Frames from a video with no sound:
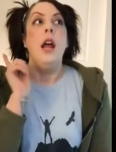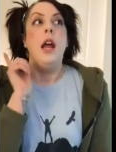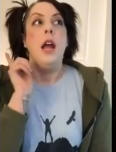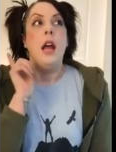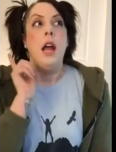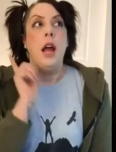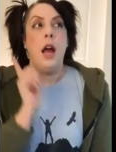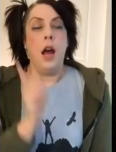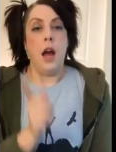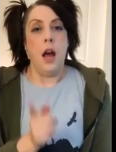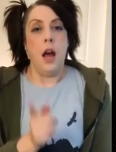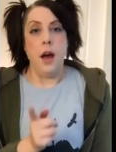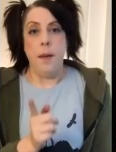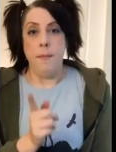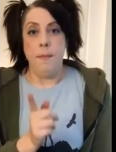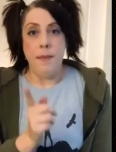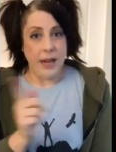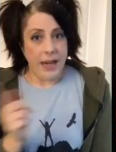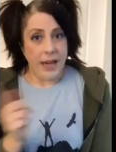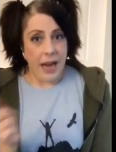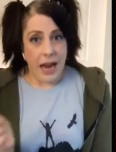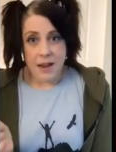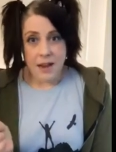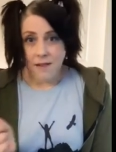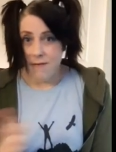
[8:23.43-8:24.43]

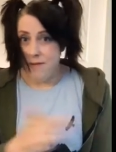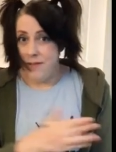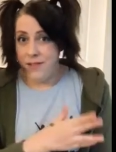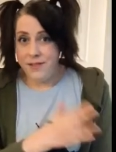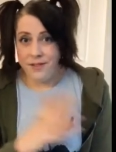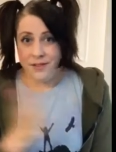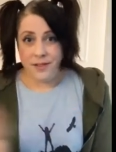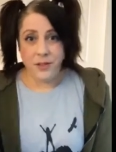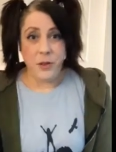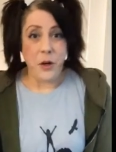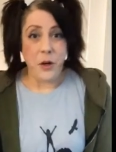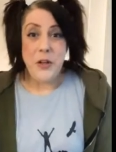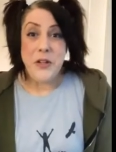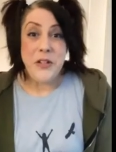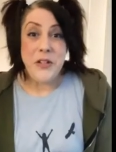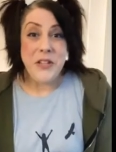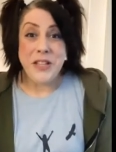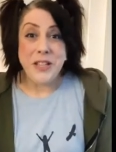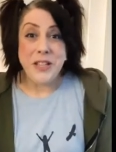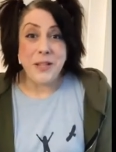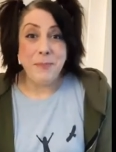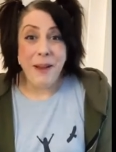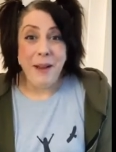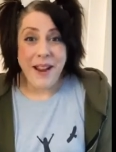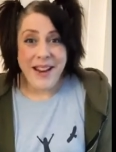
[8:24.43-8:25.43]
Again, Crutches and
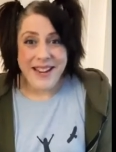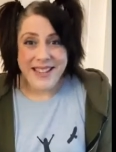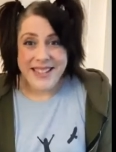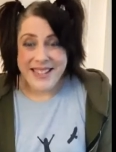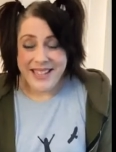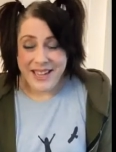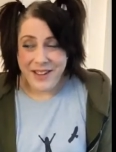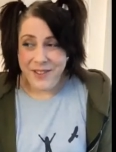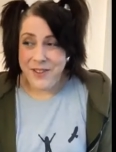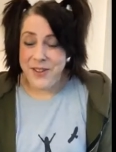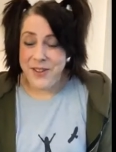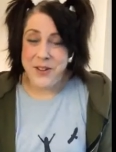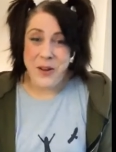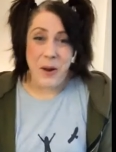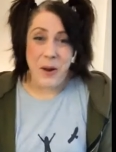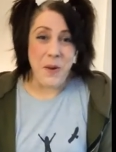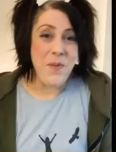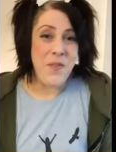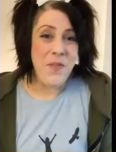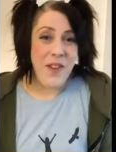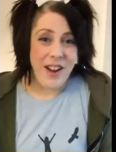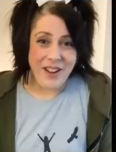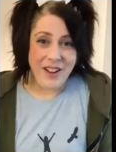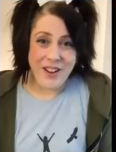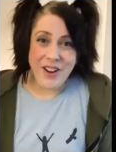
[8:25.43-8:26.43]
Spice. If you don't
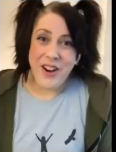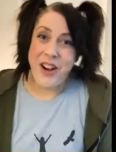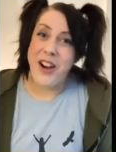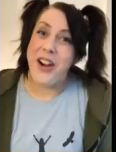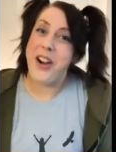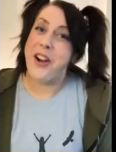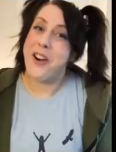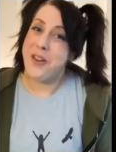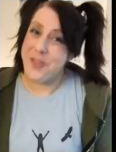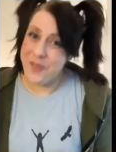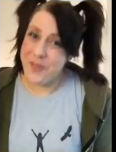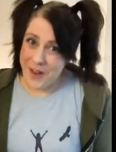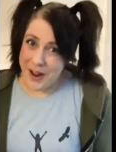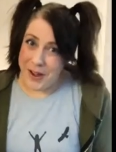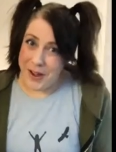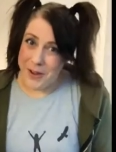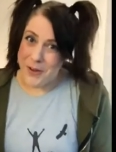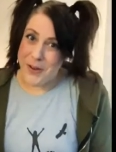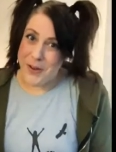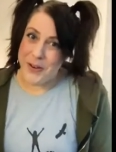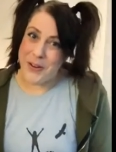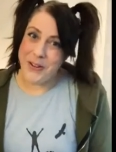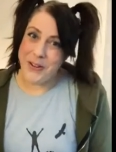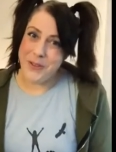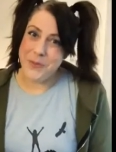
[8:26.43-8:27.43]
follow
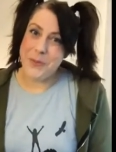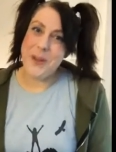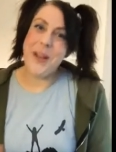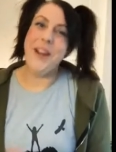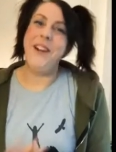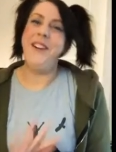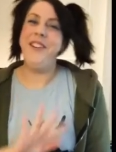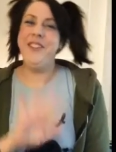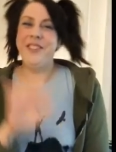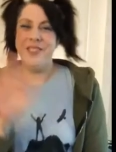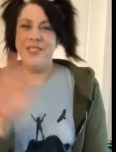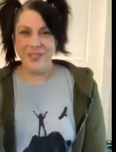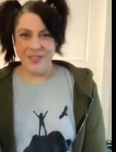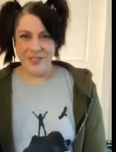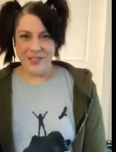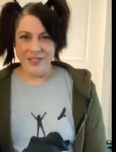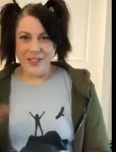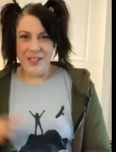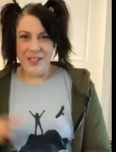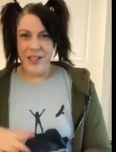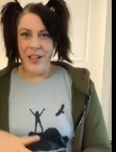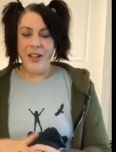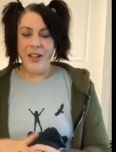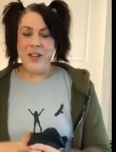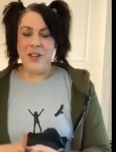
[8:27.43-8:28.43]
her as well.
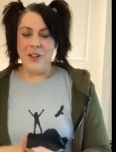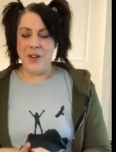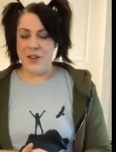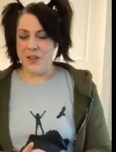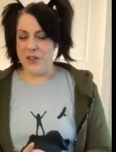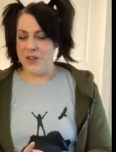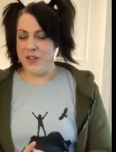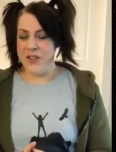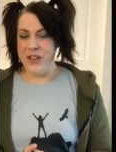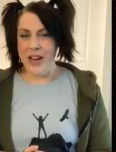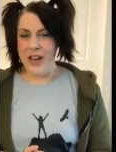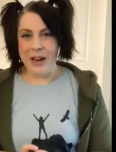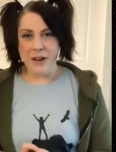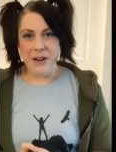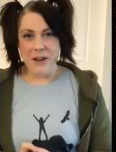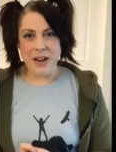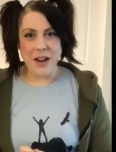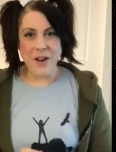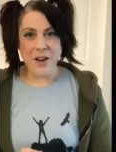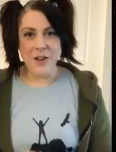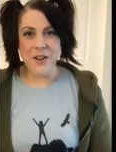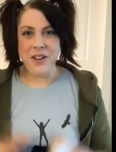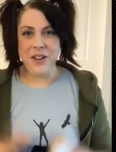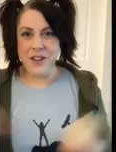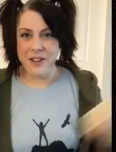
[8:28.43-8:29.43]
Another shout
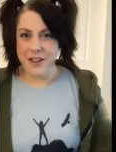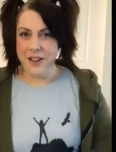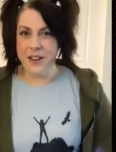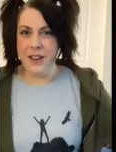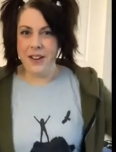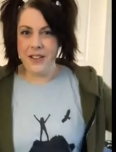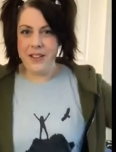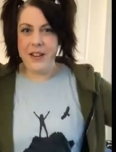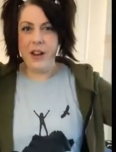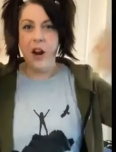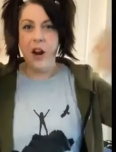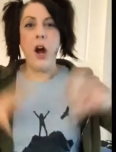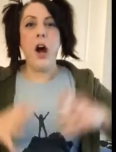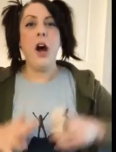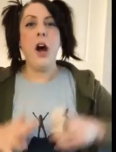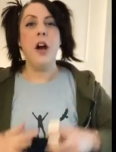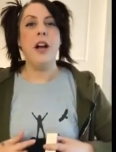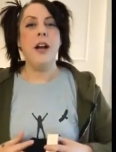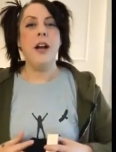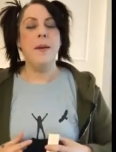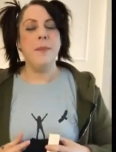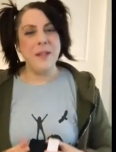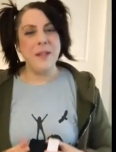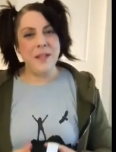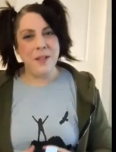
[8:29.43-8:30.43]
out. They're all
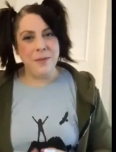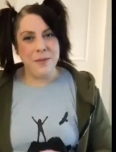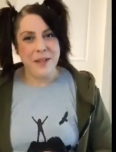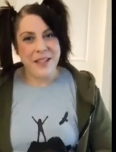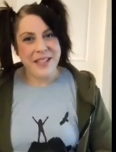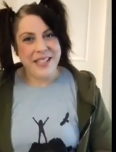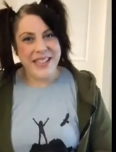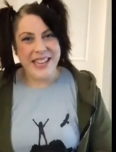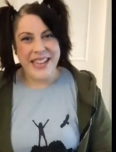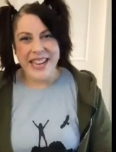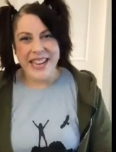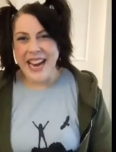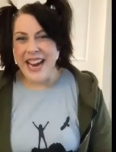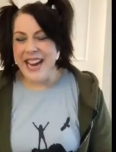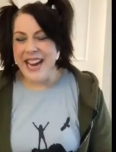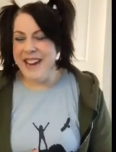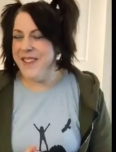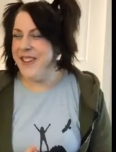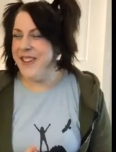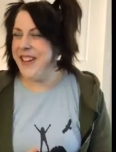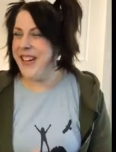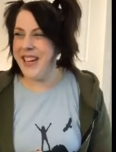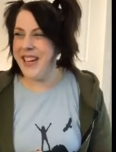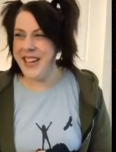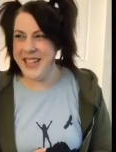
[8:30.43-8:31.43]
coming to me today
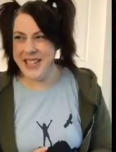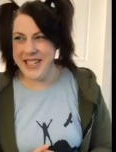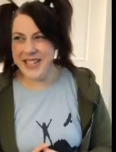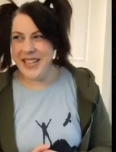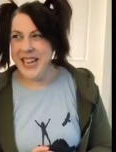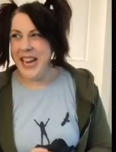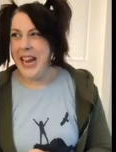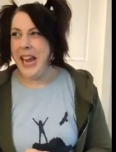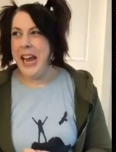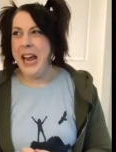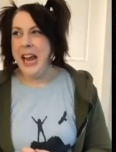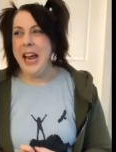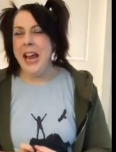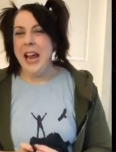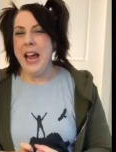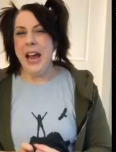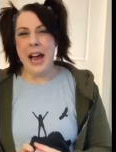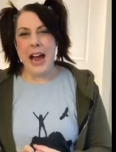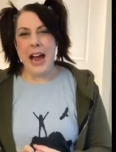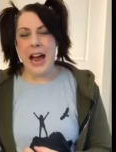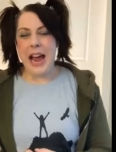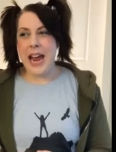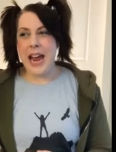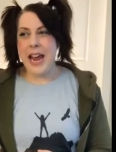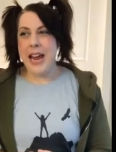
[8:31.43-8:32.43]
because
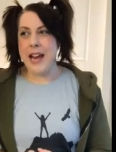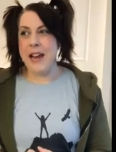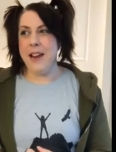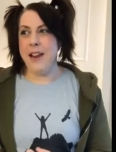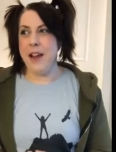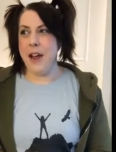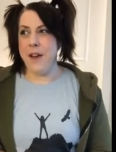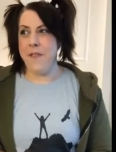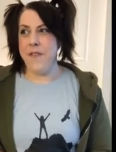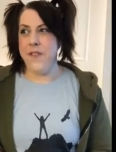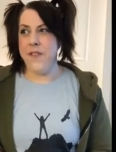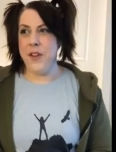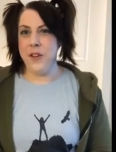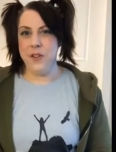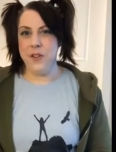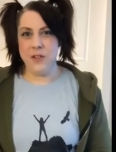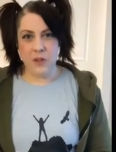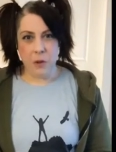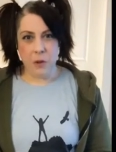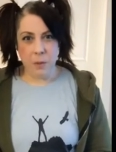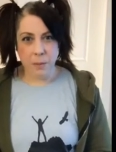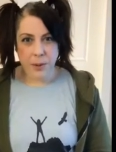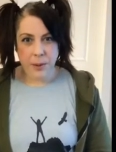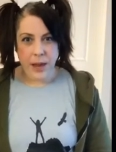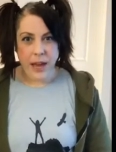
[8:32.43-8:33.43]
I feel so
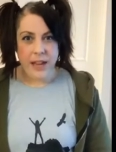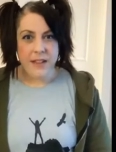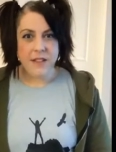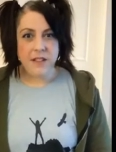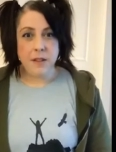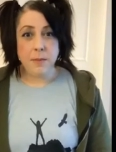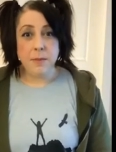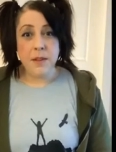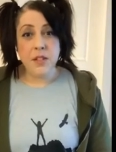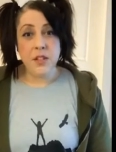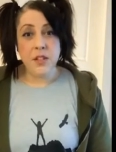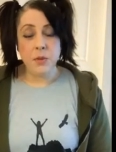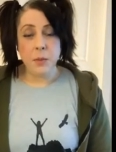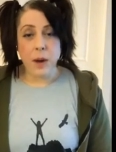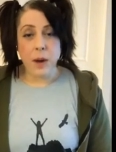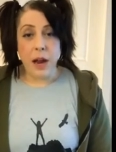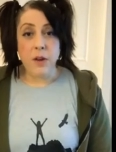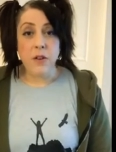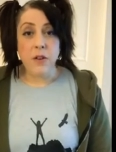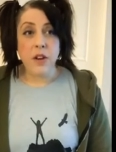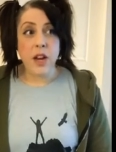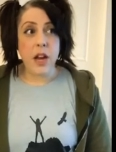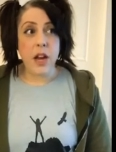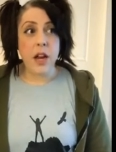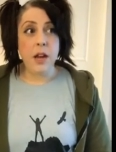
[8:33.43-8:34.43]
blessed to be
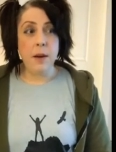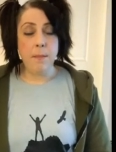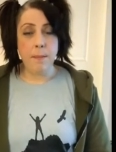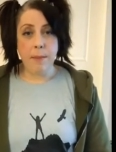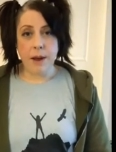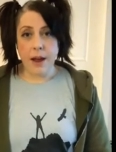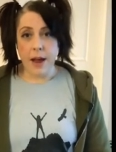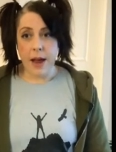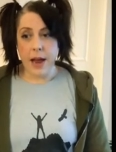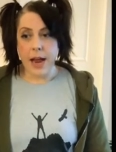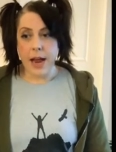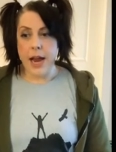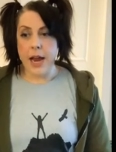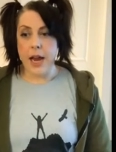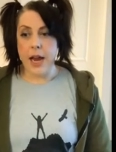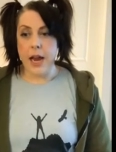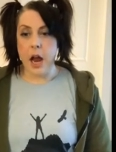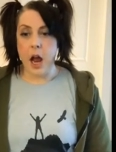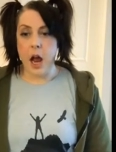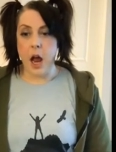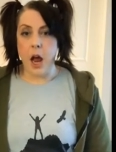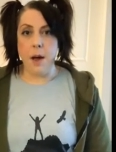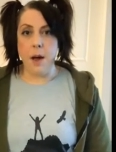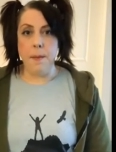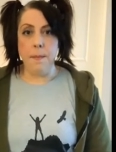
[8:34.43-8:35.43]
surrounded by
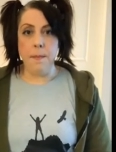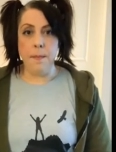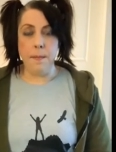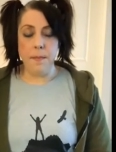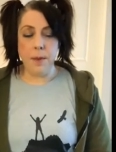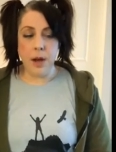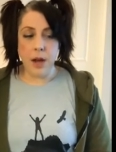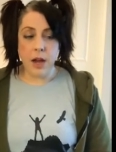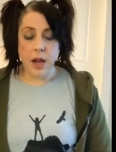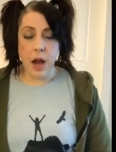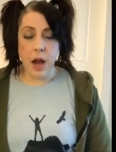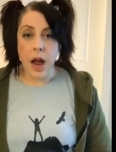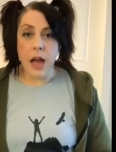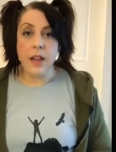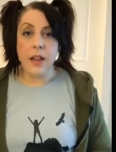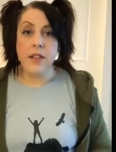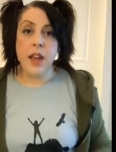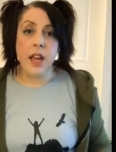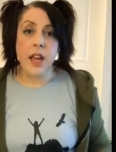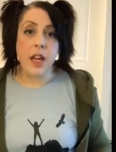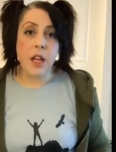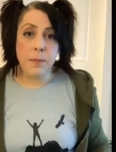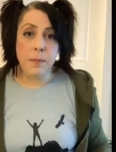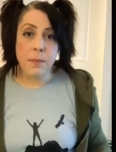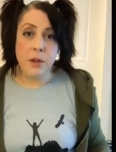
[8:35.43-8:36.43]
an online
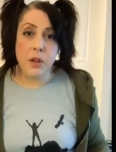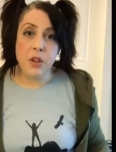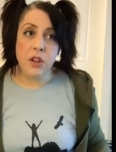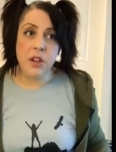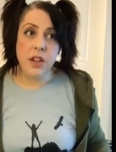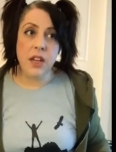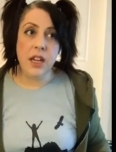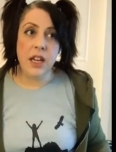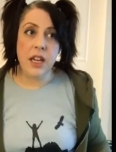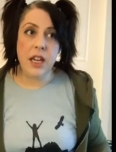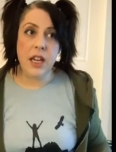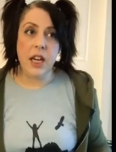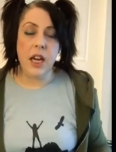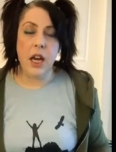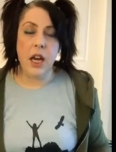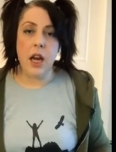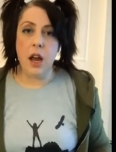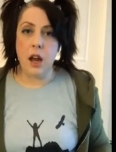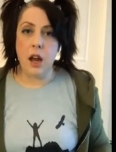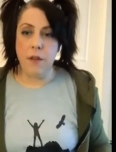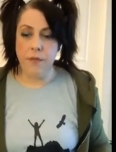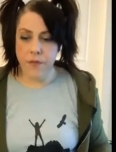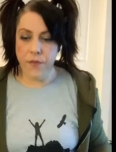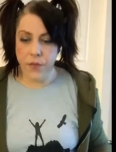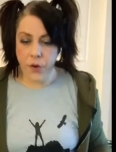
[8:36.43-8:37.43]
community
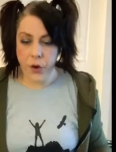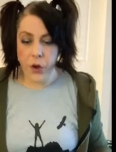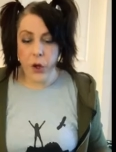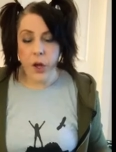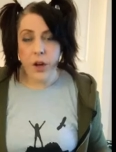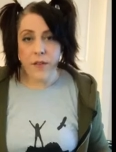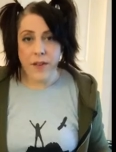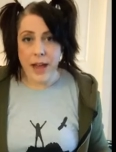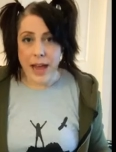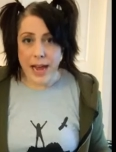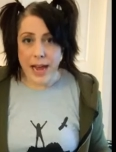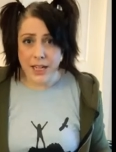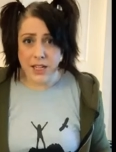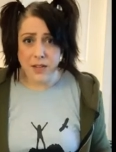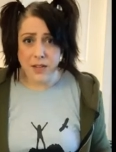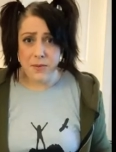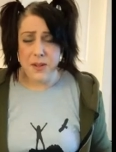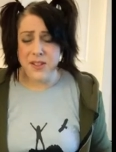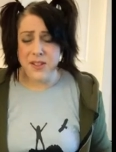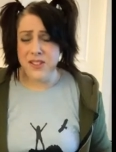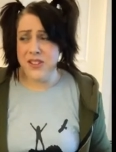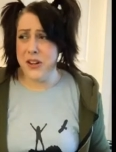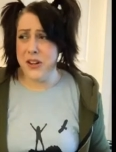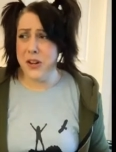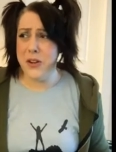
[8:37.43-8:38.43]
full of
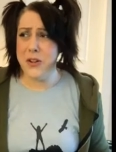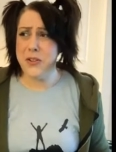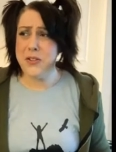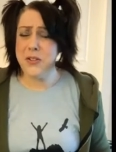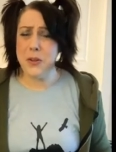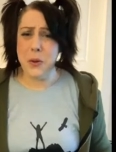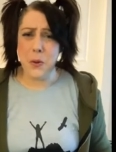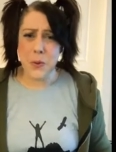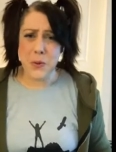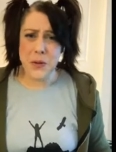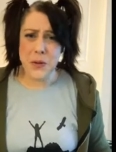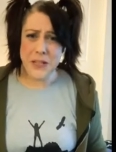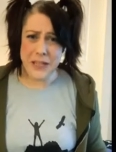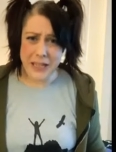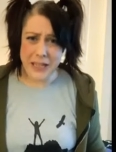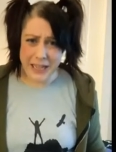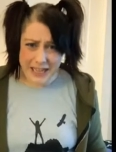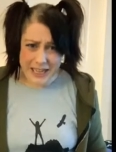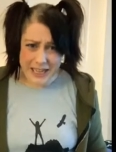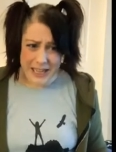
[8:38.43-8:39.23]
activists that are so I